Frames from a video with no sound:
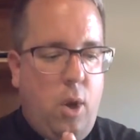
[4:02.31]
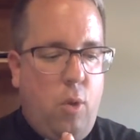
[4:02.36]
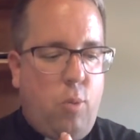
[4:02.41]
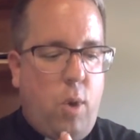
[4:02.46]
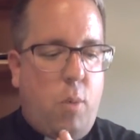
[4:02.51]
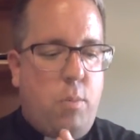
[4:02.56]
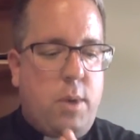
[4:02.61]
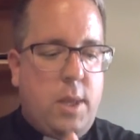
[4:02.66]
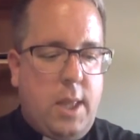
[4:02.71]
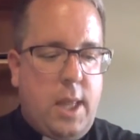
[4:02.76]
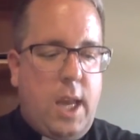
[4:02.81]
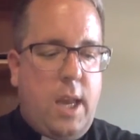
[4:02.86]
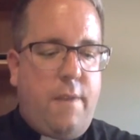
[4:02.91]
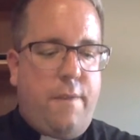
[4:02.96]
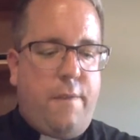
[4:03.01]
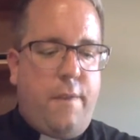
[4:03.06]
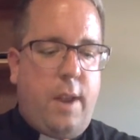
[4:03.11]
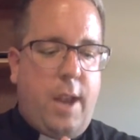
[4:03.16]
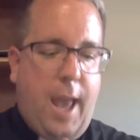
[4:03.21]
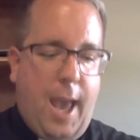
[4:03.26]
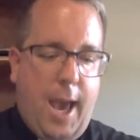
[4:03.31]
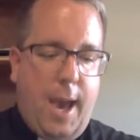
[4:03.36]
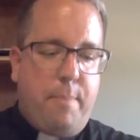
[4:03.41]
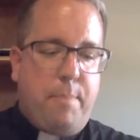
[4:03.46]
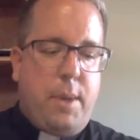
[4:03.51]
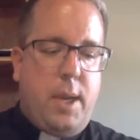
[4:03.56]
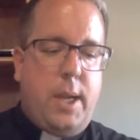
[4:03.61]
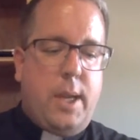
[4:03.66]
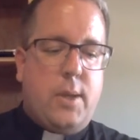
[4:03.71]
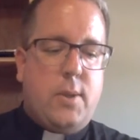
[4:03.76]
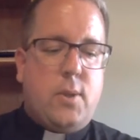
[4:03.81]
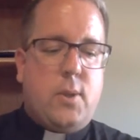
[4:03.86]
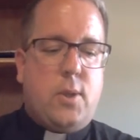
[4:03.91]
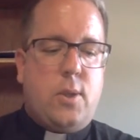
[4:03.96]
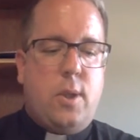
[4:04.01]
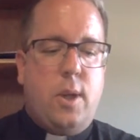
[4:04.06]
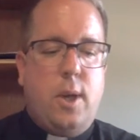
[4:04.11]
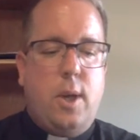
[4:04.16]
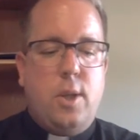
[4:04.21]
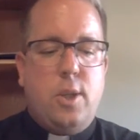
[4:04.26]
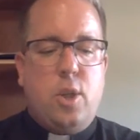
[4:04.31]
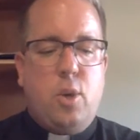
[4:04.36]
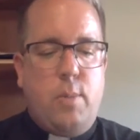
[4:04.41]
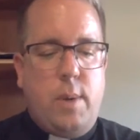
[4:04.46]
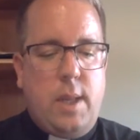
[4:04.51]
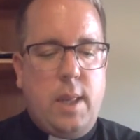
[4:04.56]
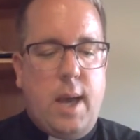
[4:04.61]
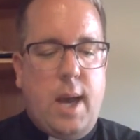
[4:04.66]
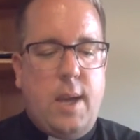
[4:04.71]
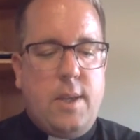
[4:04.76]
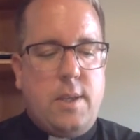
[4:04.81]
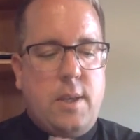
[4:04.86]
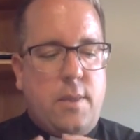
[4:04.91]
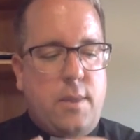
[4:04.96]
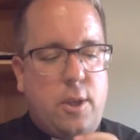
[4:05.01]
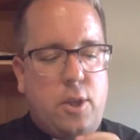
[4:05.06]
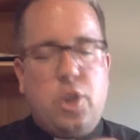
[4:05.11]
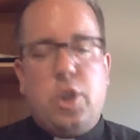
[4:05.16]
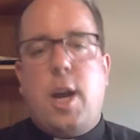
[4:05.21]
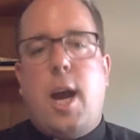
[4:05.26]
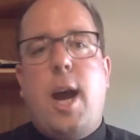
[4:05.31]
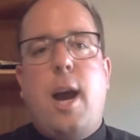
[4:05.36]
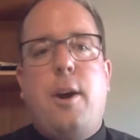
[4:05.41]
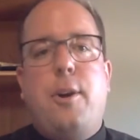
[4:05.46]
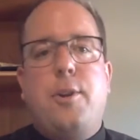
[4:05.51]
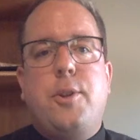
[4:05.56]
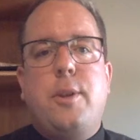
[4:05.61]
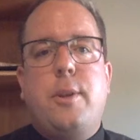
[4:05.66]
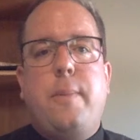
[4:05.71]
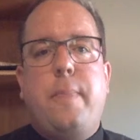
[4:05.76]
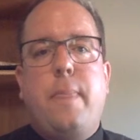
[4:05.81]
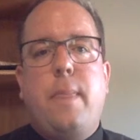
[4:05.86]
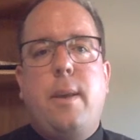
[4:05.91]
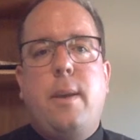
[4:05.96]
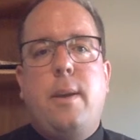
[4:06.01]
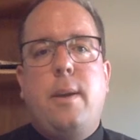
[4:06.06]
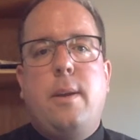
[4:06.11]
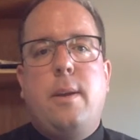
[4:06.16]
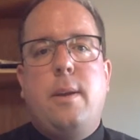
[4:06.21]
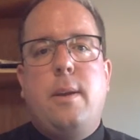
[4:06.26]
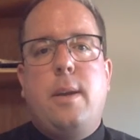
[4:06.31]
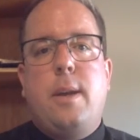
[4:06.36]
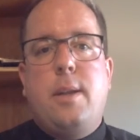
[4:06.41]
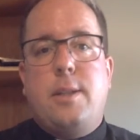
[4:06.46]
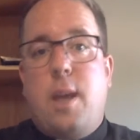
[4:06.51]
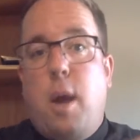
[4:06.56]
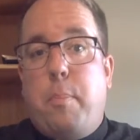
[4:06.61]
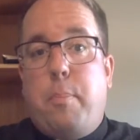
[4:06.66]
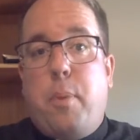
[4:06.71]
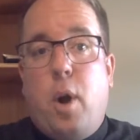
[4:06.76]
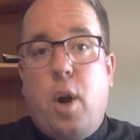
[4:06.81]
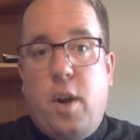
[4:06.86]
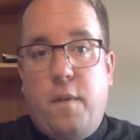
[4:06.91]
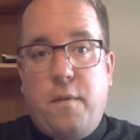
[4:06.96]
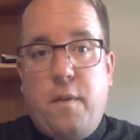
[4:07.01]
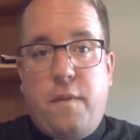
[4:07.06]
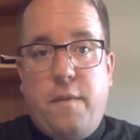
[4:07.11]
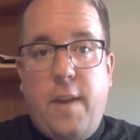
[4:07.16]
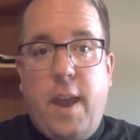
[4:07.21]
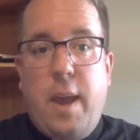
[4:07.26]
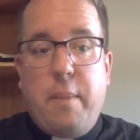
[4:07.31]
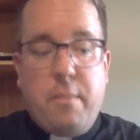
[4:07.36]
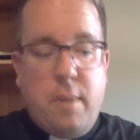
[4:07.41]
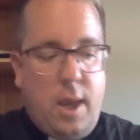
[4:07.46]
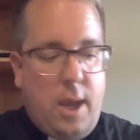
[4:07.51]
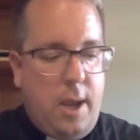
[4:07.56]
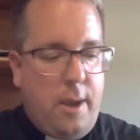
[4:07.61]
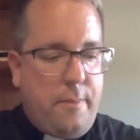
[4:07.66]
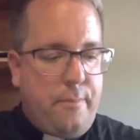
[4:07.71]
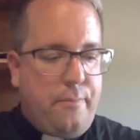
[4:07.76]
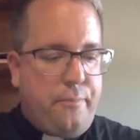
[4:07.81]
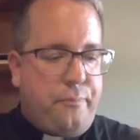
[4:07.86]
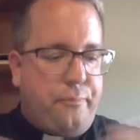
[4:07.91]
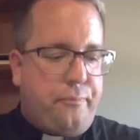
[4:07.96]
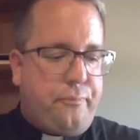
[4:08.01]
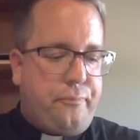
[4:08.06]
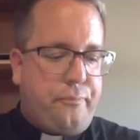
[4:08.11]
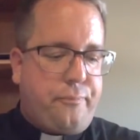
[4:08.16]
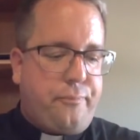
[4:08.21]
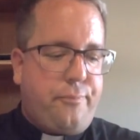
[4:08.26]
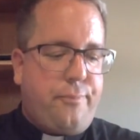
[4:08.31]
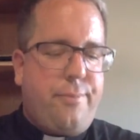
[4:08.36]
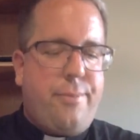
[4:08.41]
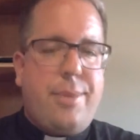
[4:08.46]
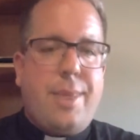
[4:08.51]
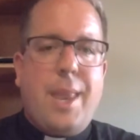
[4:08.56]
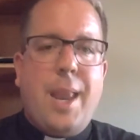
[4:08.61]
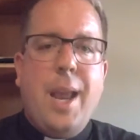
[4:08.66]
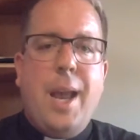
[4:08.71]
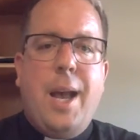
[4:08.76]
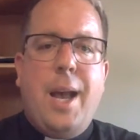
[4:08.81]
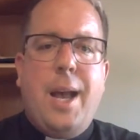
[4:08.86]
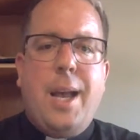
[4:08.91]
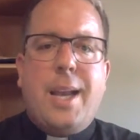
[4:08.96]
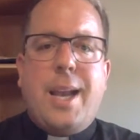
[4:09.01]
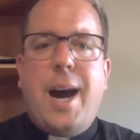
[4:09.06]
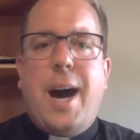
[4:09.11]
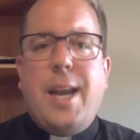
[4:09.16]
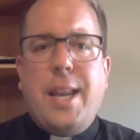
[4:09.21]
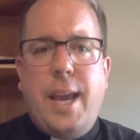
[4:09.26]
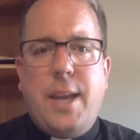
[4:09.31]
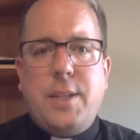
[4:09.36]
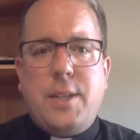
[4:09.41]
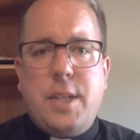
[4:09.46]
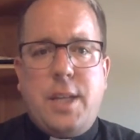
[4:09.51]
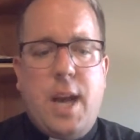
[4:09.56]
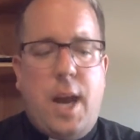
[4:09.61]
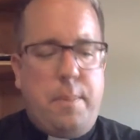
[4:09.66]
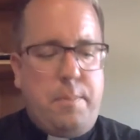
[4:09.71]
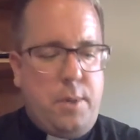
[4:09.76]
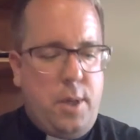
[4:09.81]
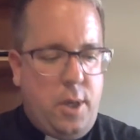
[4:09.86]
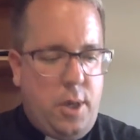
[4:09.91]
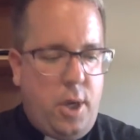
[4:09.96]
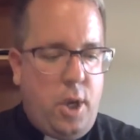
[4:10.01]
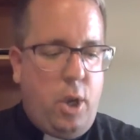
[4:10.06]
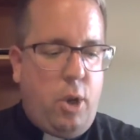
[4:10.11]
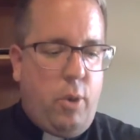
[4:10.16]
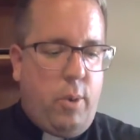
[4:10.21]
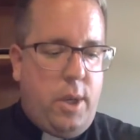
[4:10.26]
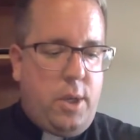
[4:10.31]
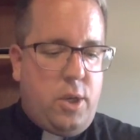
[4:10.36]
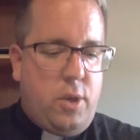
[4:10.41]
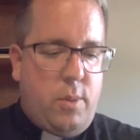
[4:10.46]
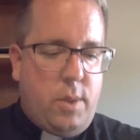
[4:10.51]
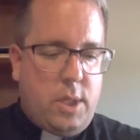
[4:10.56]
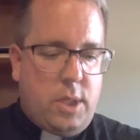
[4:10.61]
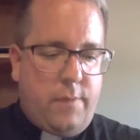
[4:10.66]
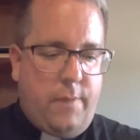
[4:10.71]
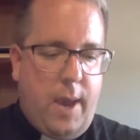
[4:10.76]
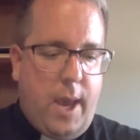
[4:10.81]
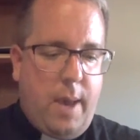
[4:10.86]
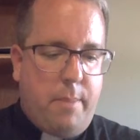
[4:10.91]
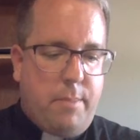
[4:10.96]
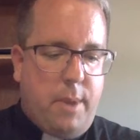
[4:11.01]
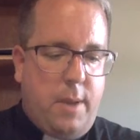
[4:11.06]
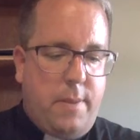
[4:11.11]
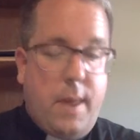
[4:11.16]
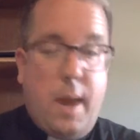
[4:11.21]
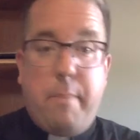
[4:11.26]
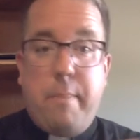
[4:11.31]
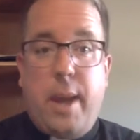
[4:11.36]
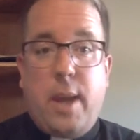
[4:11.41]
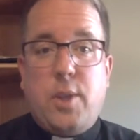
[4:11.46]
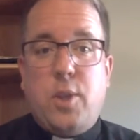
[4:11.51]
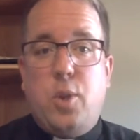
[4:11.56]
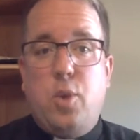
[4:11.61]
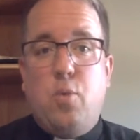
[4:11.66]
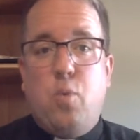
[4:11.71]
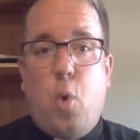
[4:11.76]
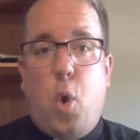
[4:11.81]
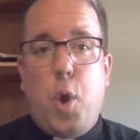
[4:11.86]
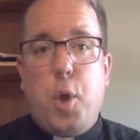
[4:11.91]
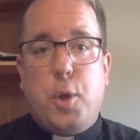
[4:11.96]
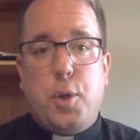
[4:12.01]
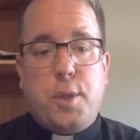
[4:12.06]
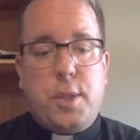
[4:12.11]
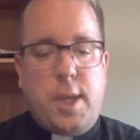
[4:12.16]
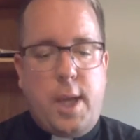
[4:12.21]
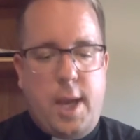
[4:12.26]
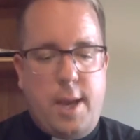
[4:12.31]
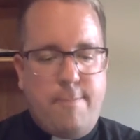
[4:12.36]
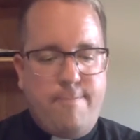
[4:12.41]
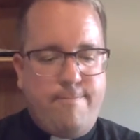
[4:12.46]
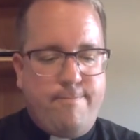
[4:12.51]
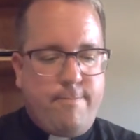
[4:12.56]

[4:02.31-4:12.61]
What relief and happiness to realize that the child is now part of the family. God has adopted you into his family. That makes you royalty.